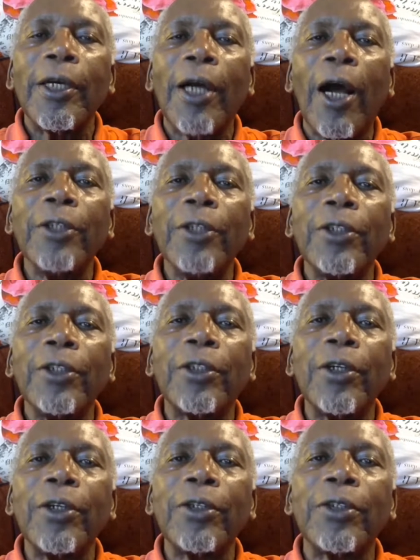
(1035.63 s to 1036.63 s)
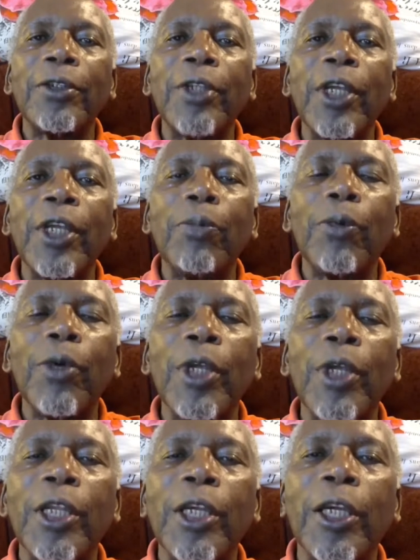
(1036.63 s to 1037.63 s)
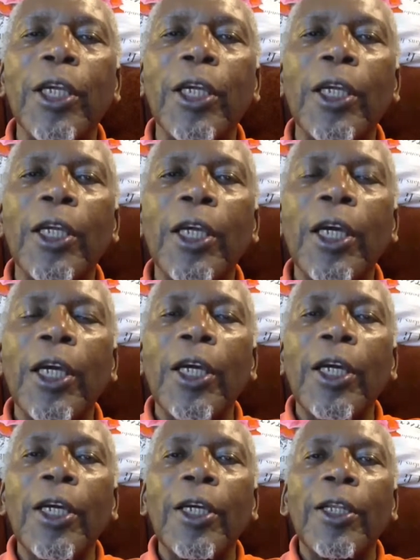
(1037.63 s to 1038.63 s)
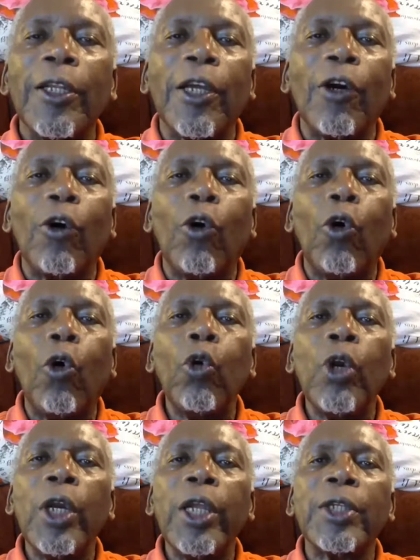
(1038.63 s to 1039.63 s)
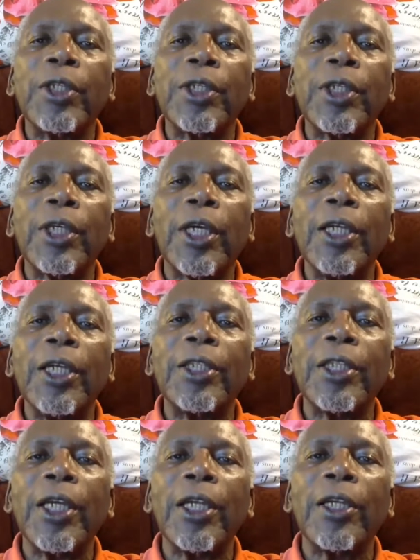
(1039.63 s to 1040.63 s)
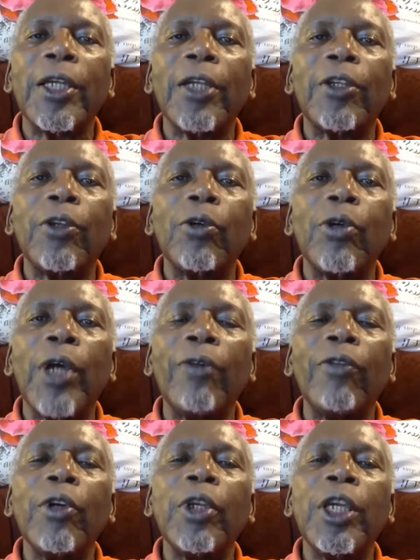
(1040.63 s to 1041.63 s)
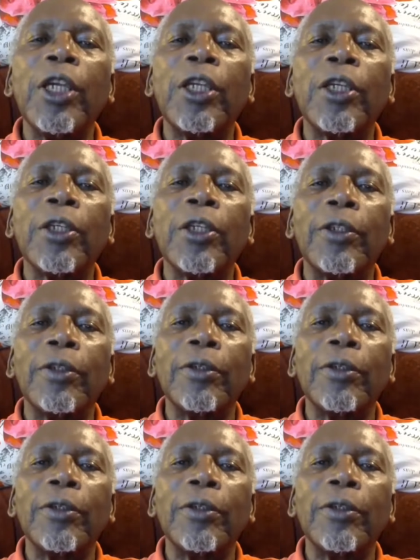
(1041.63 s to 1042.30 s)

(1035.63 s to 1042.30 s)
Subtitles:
conscious deep breathing, the only skill set that you ever needed